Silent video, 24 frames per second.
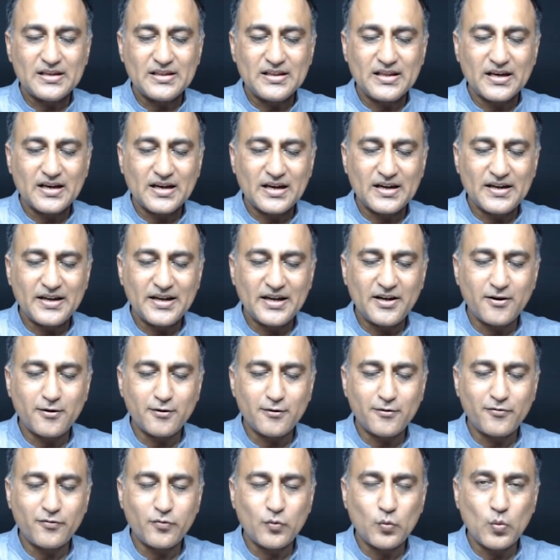the content
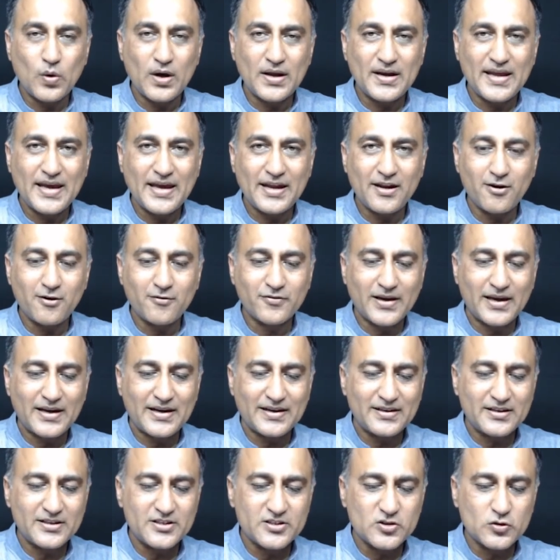of one array of
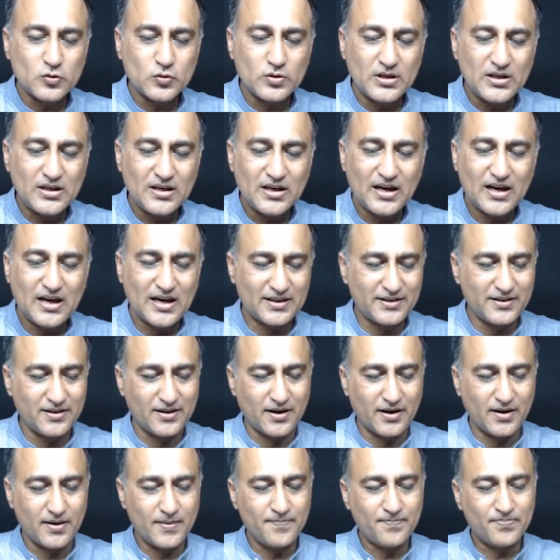characters to the
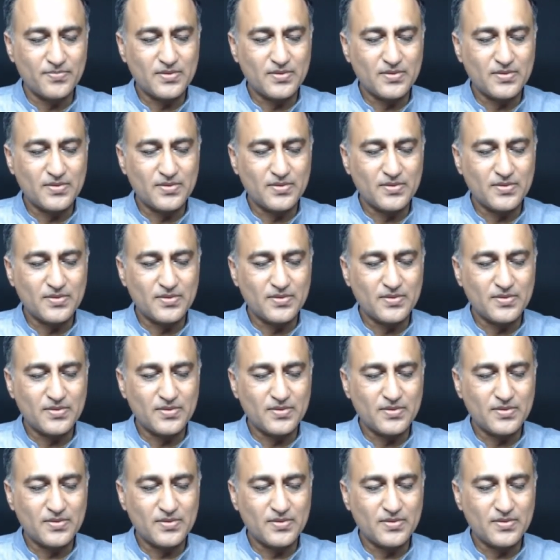other.